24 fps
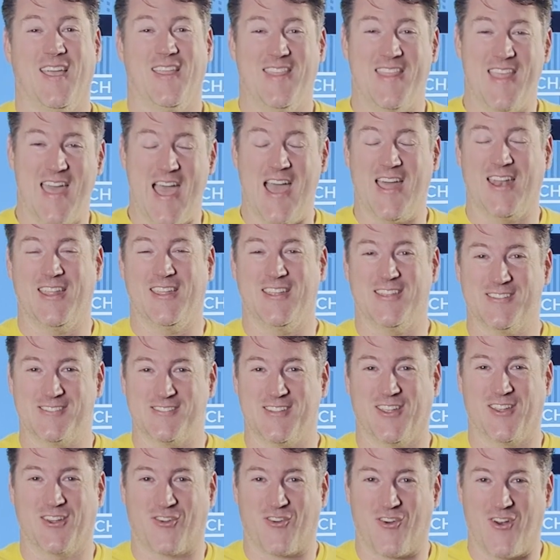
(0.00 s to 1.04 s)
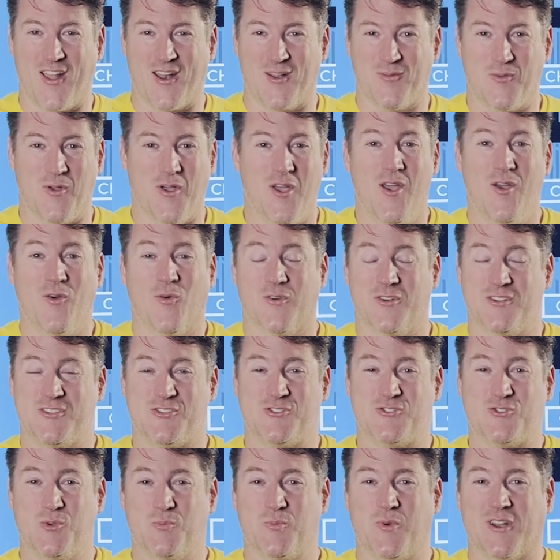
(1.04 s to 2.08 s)
And that is incredible. We're
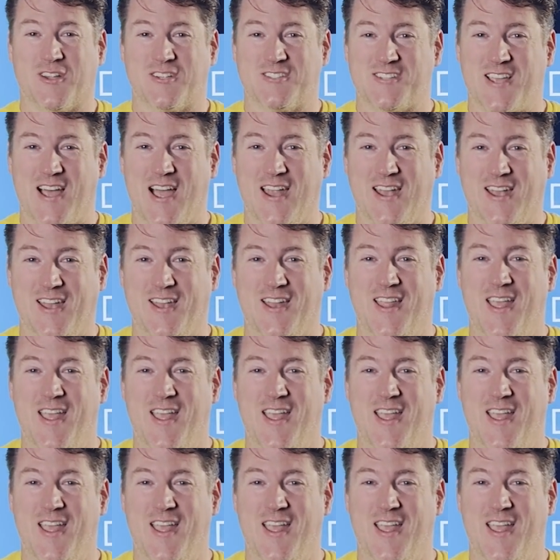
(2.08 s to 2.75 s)
just super excited